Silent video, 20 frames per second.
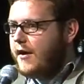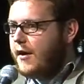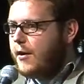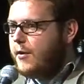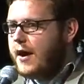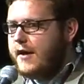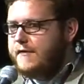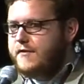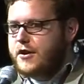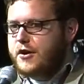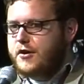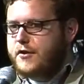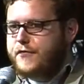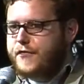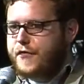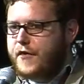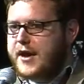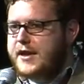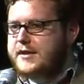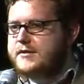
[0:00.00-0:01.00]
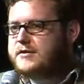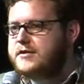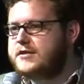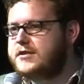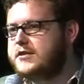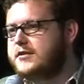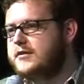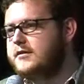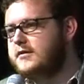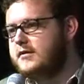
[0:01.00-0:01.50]
All having a good
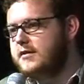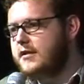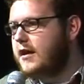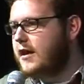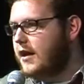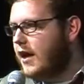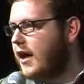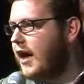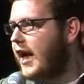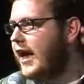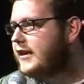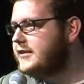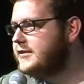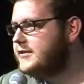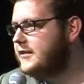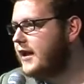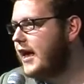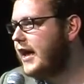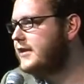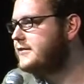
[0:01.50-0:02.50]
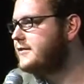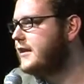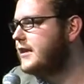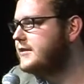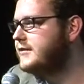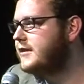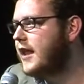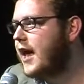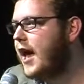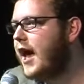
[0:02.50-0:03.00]
fringe?
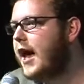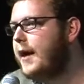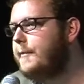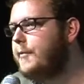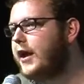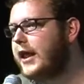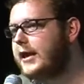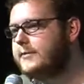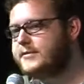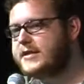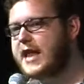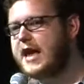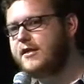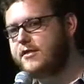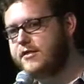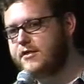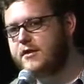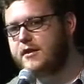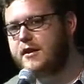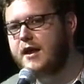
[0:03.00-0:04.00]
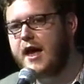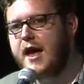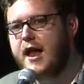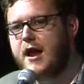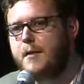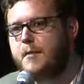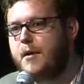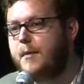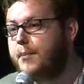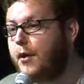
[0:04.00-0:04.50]
Excellent. My name's Nathan and
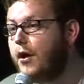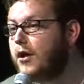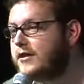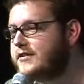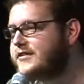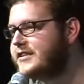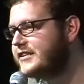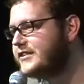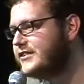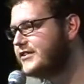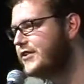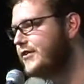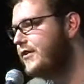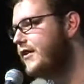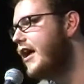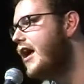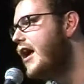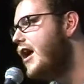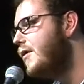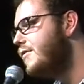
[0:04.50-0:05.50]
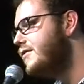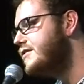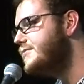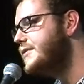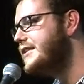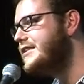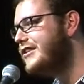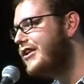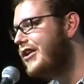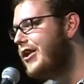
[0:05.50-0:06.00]
I'm a politics student, which
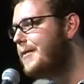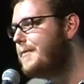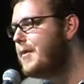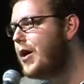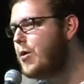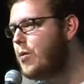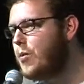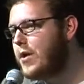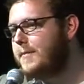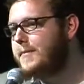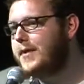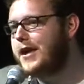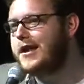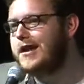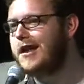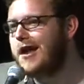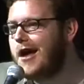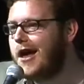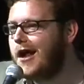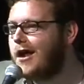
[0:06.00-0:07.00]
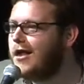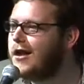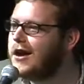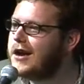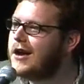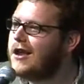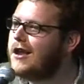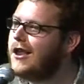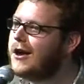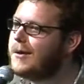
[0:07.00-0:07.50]
means I like my women
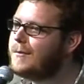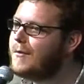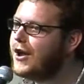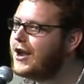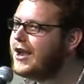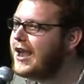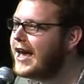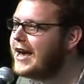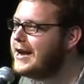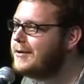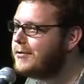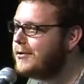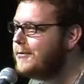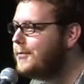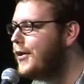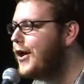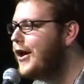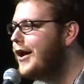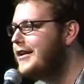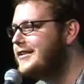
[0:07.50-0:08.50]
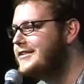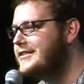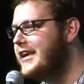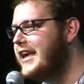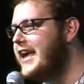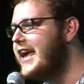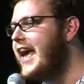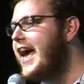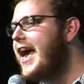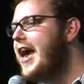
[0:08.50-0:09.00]
like I like my Labour
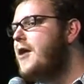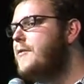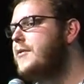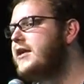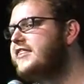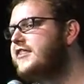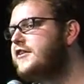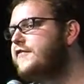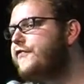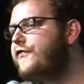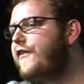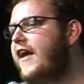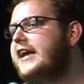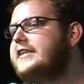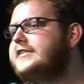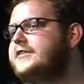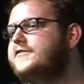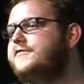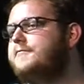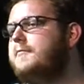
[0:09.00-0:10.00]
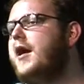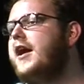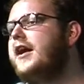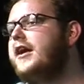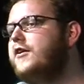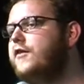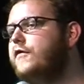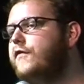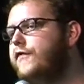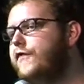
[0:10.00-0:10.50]
Party, with the face of
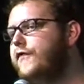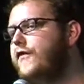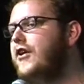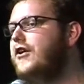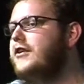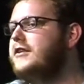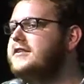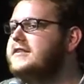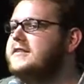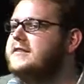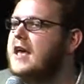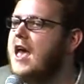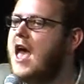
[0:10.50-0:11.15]
Michael Foot.